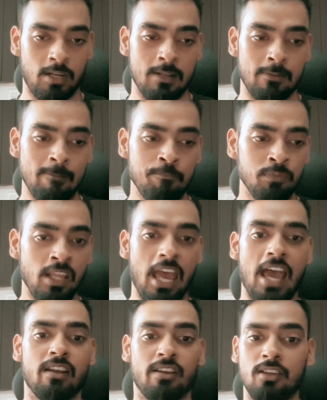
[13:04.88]
right?
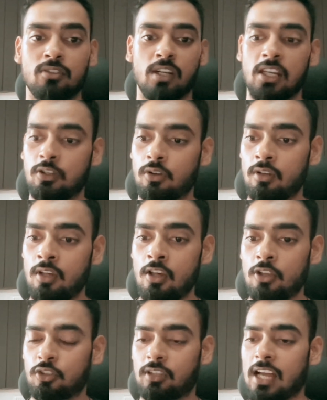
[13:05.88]
And he is really good.
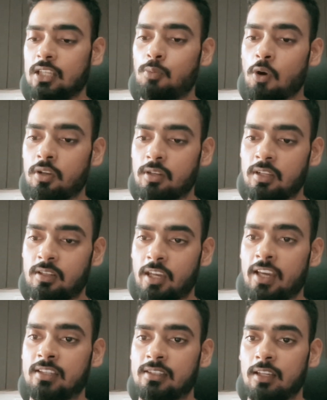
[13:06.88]
So that's what it takes.